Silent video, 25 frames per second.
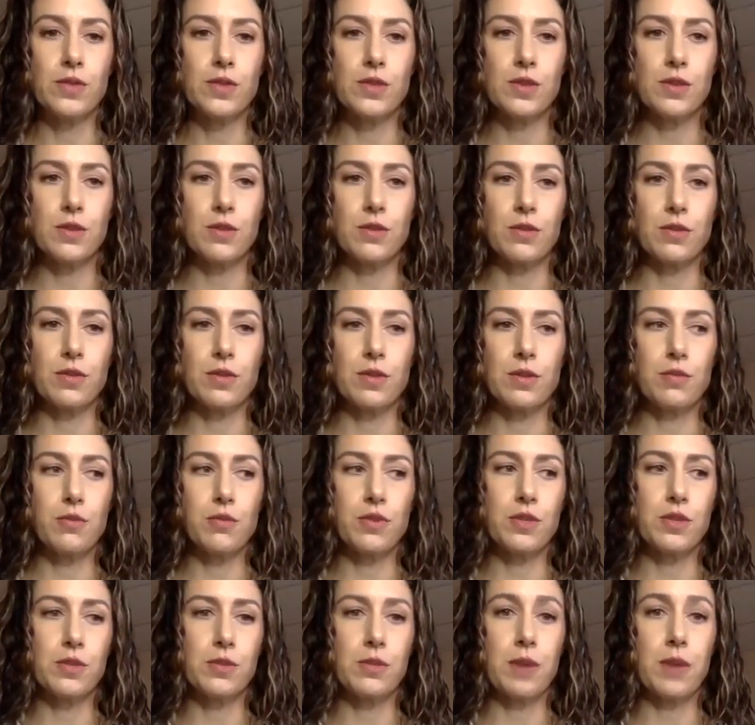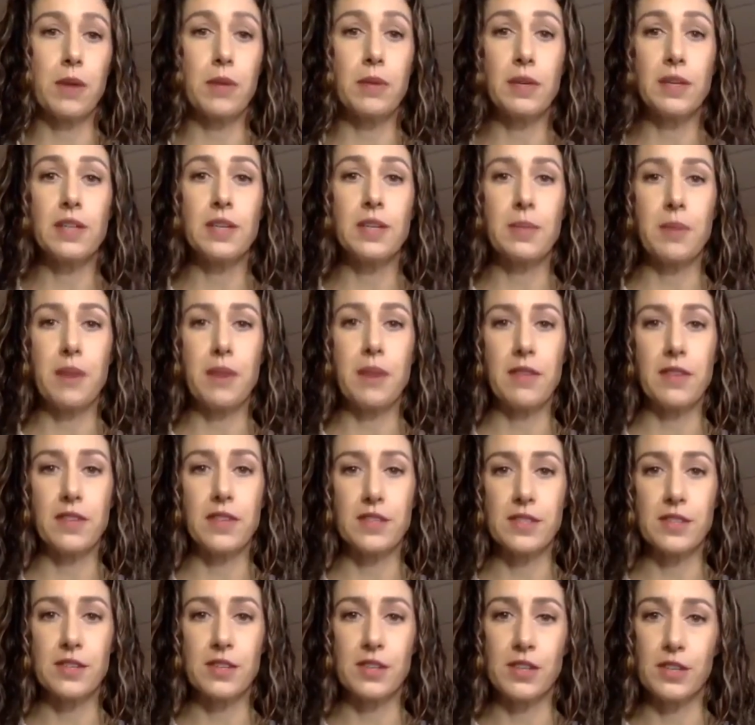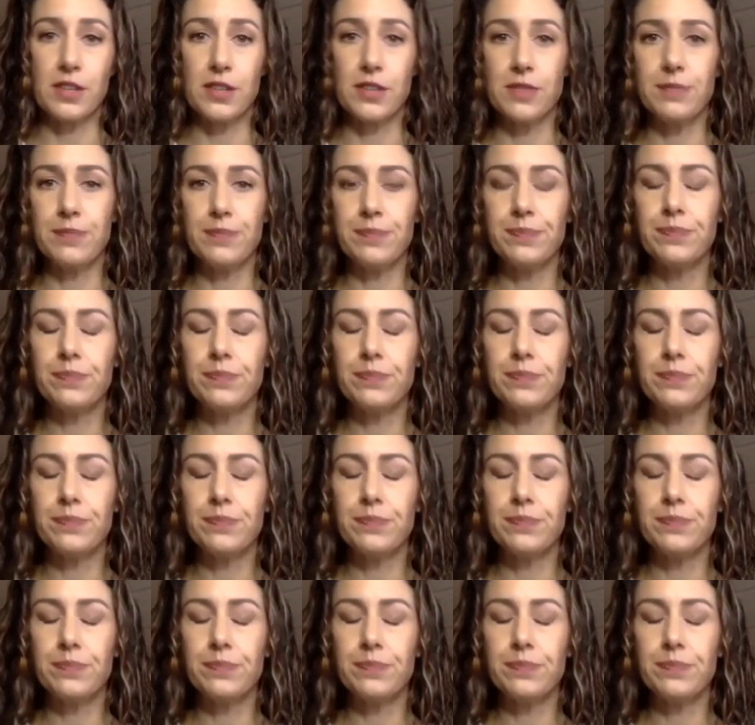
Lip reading: So the boys will probably end up having cereal.